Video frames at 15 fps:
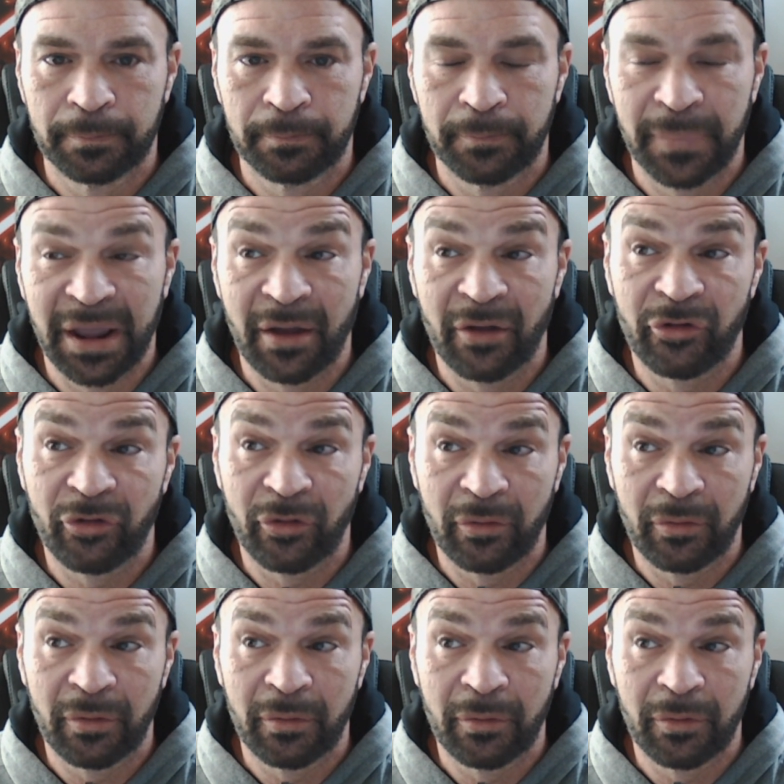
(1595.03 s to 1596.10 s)
Because
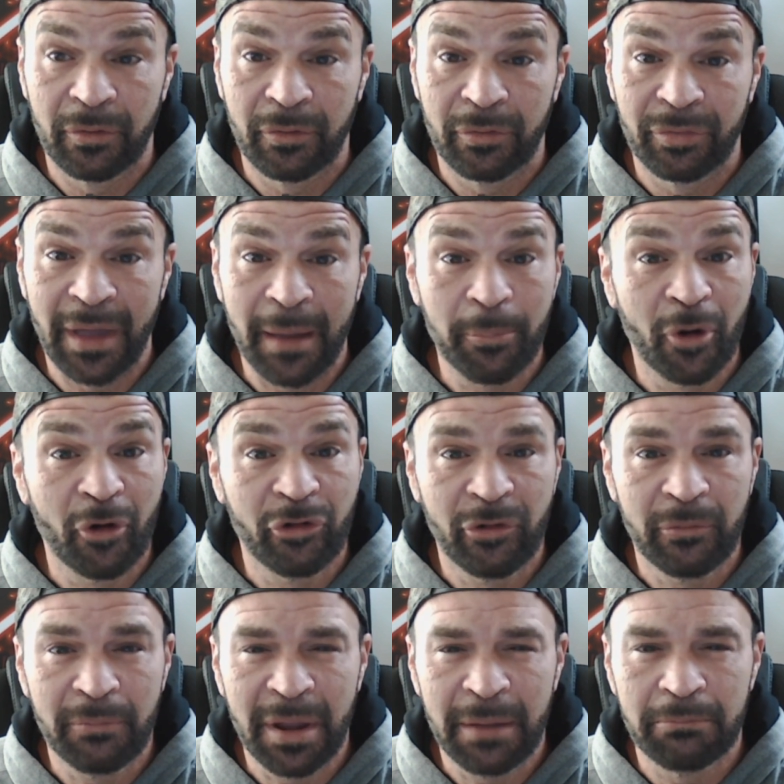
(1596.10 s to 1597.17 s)
that
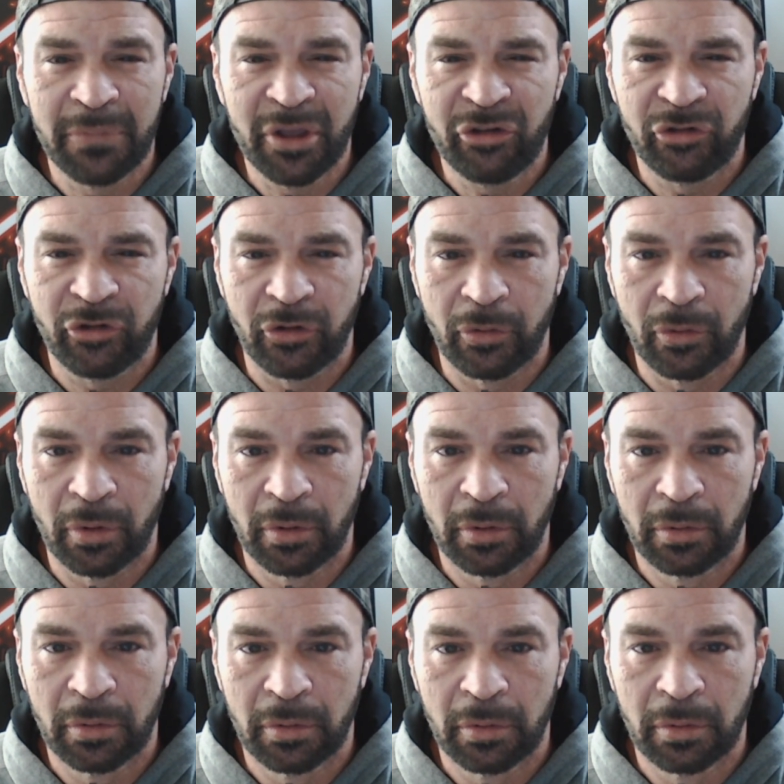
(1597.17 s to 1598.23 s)
person may miss you
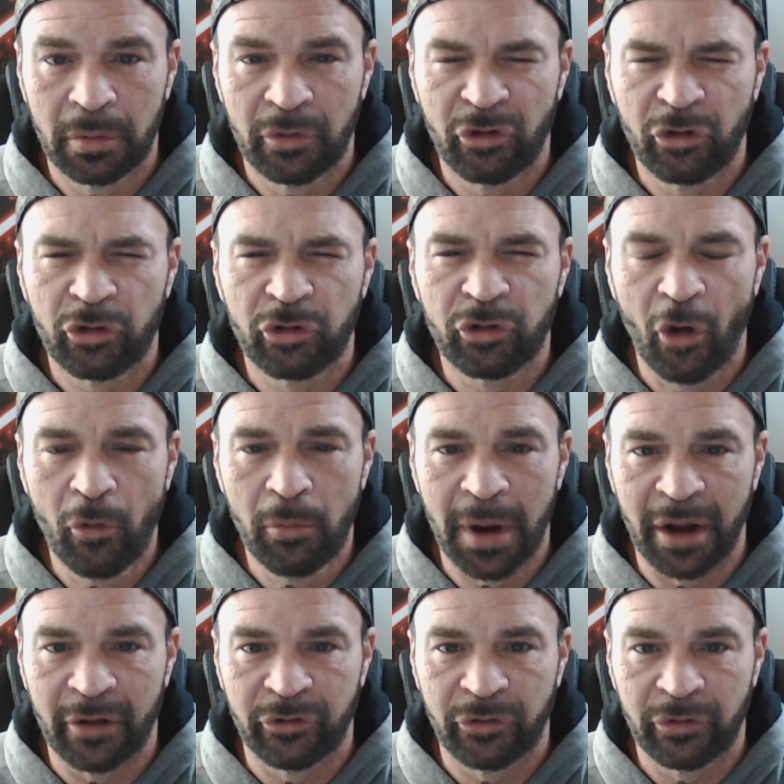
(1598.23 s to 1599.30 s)
so
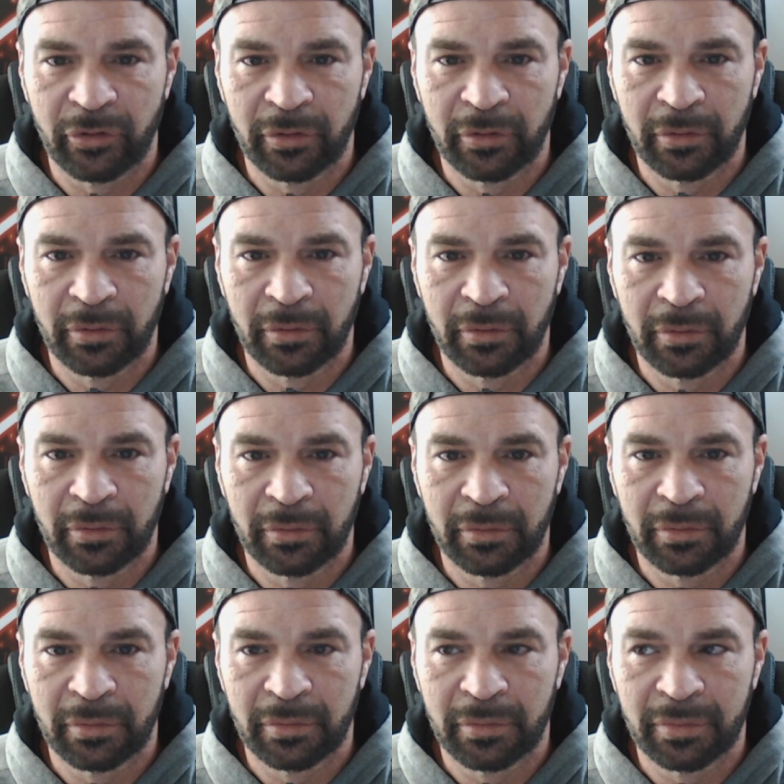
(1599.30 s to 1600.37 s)
much
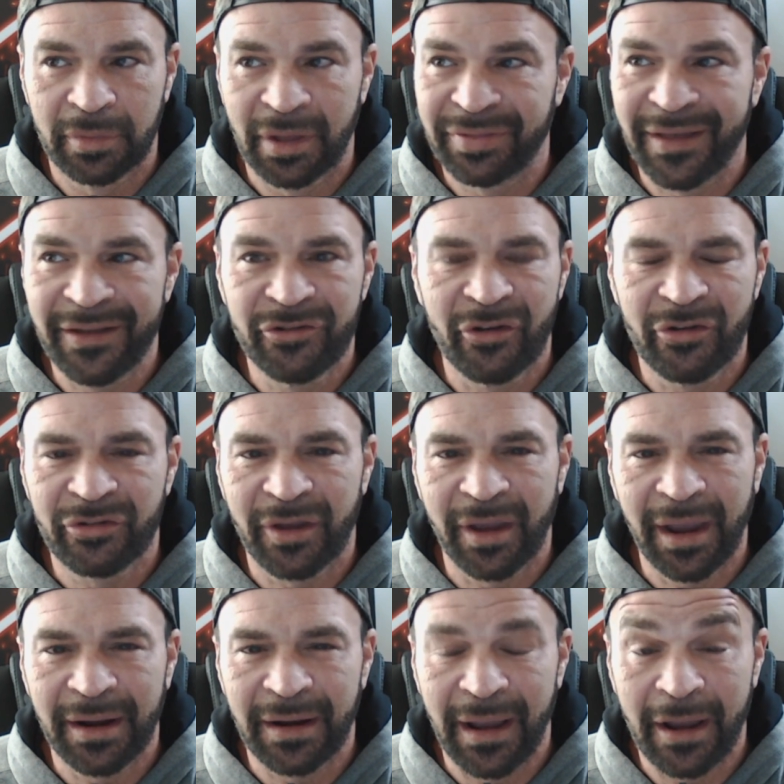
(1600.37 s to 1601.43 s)
that they just
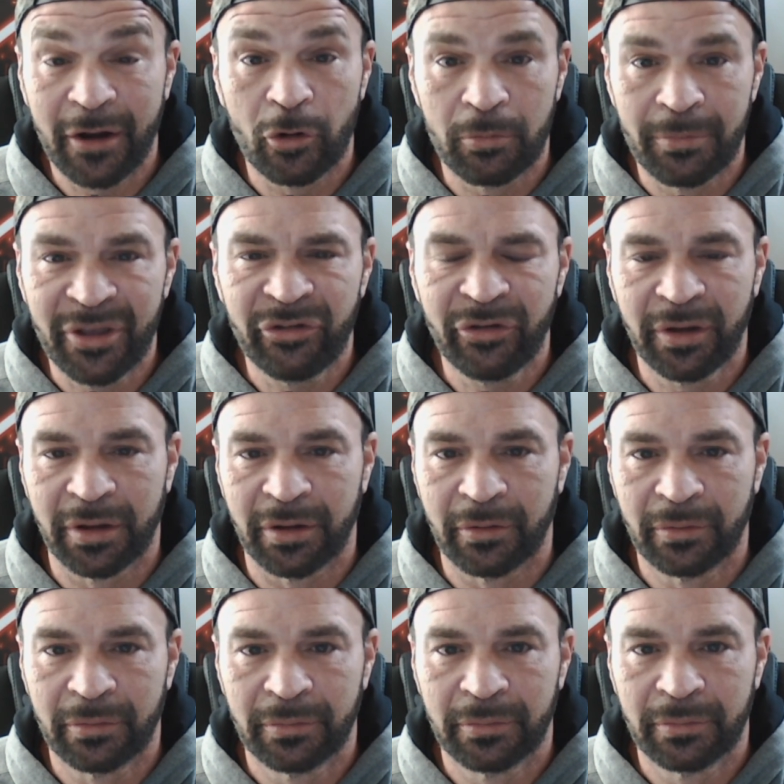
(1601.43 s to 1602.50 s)
can't handle missing you.
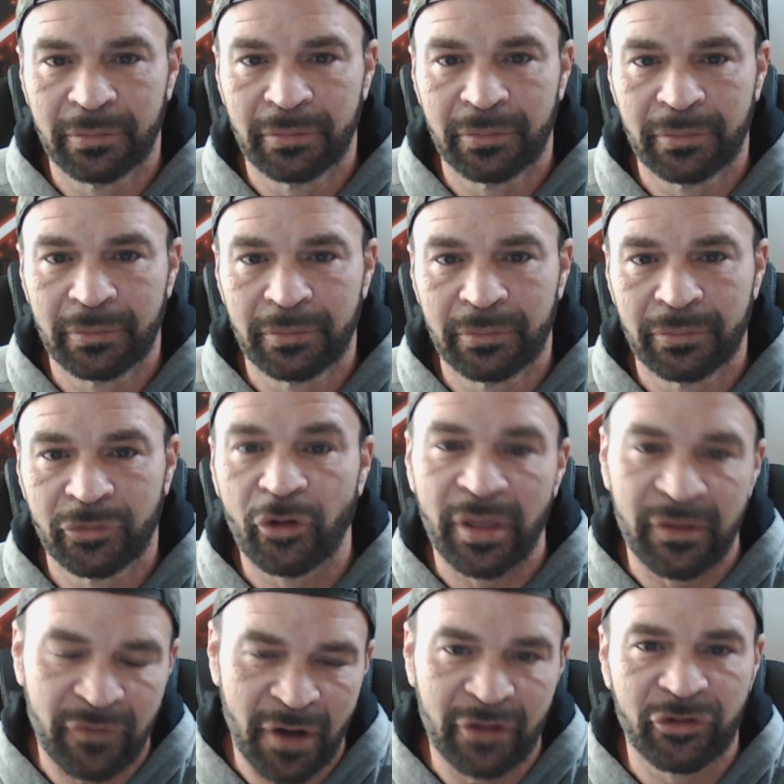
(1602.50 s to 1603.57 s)
So they
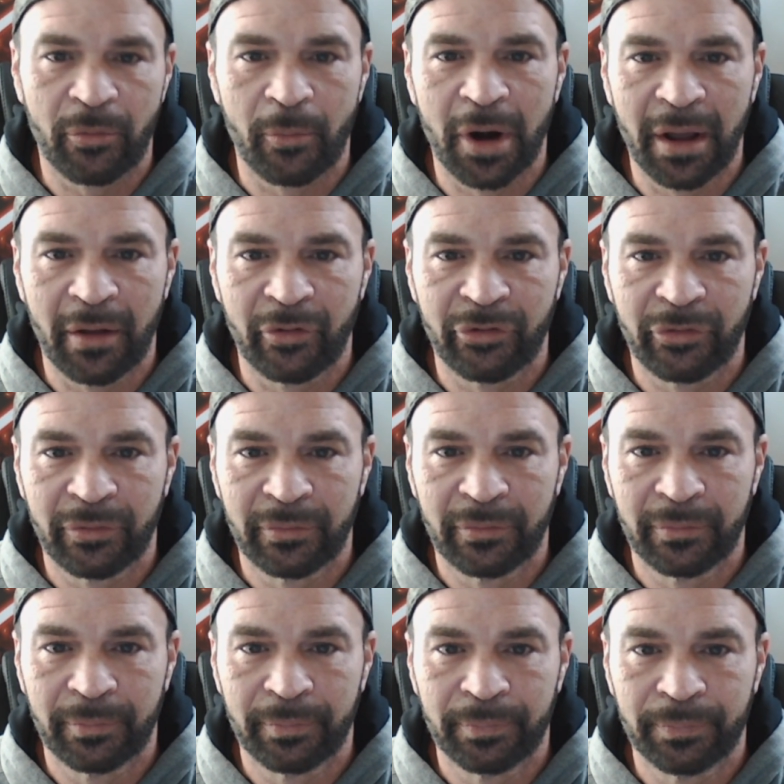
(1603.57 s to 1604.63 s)
find someone else.
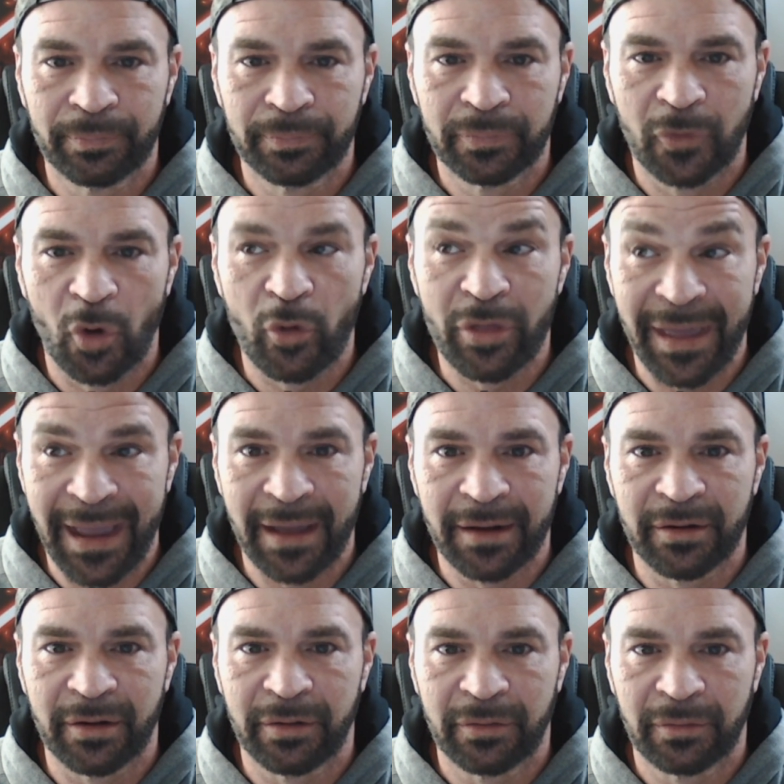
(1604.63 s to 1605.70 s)
Or they end it.